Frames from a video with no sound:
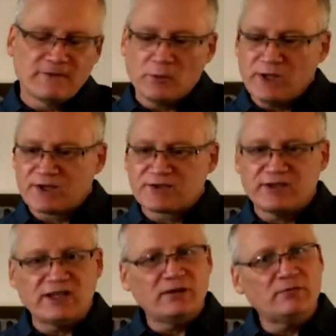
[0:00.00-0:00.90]
That we
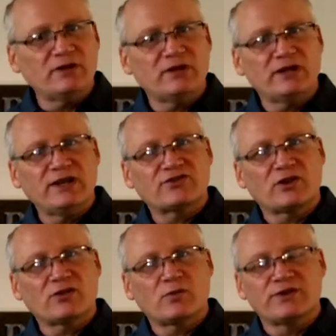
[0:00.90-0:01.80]
esteem each
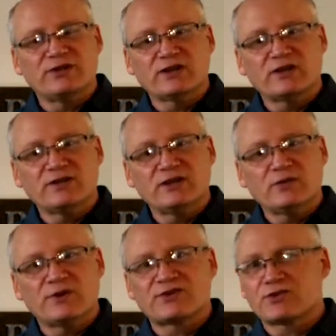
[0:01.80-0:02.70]
other with
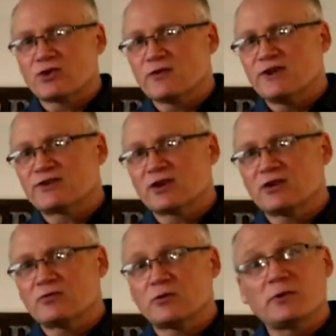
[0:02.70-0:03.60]
dignity. We serve each
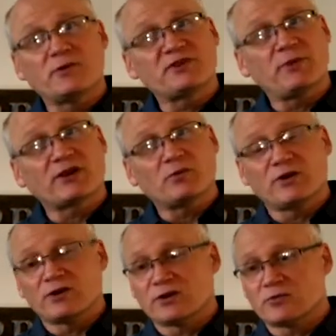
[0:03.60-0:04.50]
other when we respect
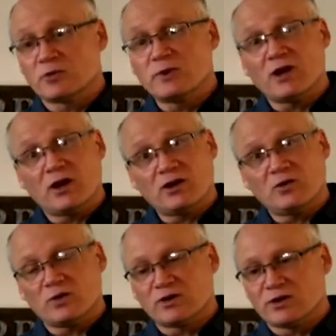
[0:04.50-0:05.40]
one another, when we
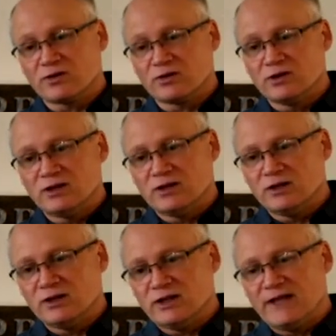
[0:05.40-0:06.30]
honor one another,
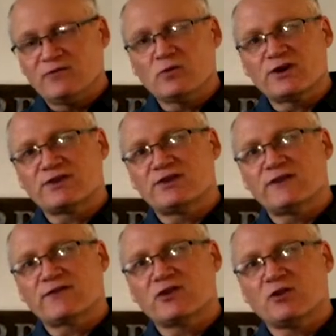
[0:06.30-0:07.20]
even when it's a
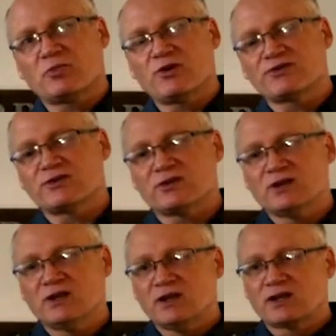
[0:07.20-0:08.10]
difficult person
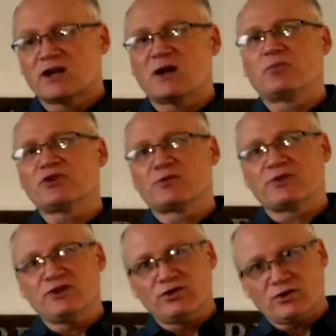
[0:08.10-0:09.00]
God puts
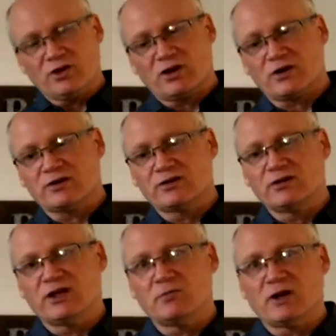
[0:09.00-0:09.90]
within your heart
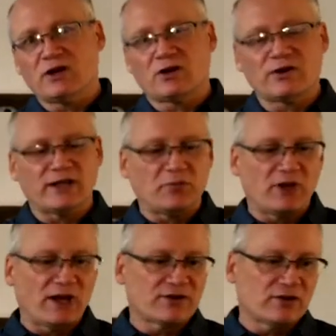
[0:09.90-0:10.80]
and my heart that
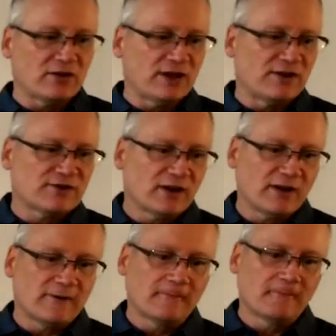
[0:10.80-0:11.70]
passion, that
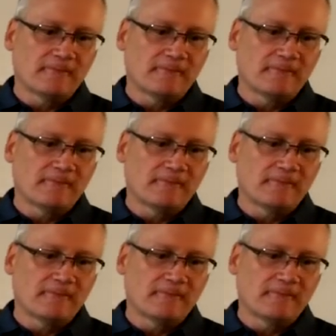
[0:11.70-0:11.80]
desire.